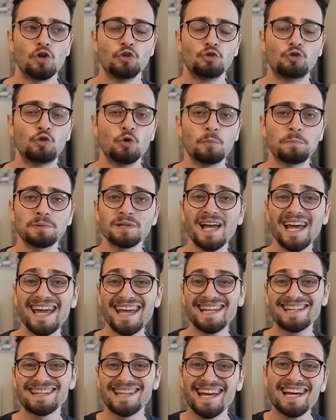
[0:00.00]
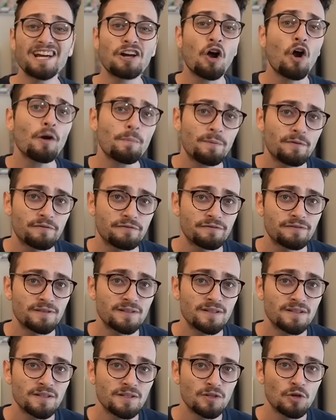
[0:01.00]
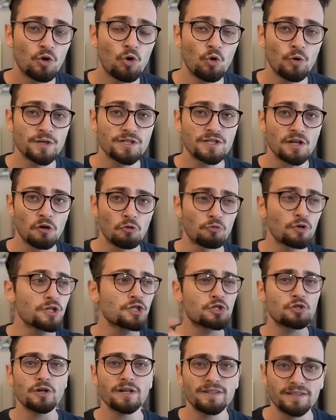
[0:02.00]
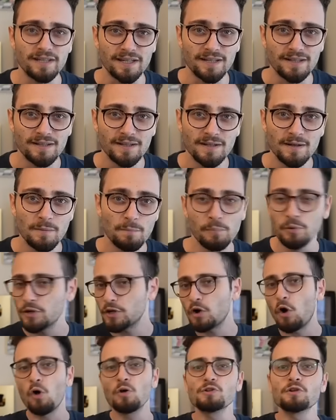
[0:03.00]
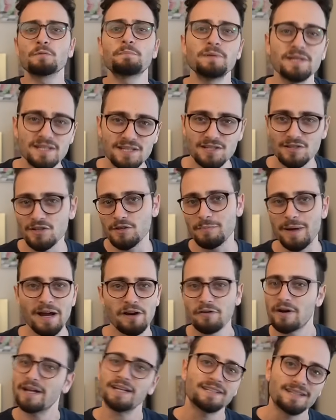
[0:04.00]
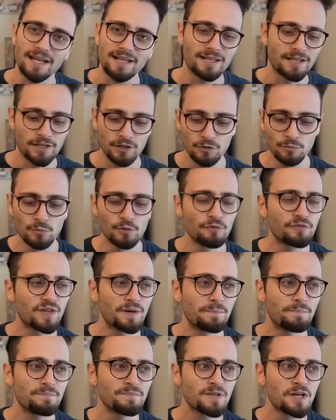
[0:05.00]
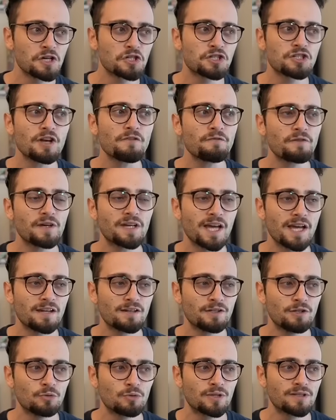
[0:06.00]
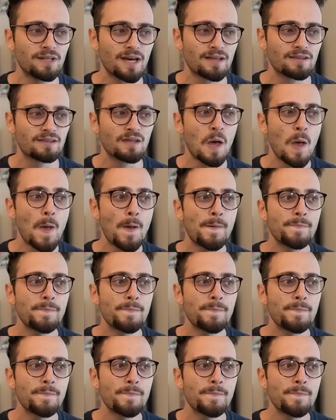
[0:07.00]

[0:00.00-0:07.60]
to play like Karpov, who is restricting, putting all your pieces in the back rank and not letting you move them, suffocating you to death.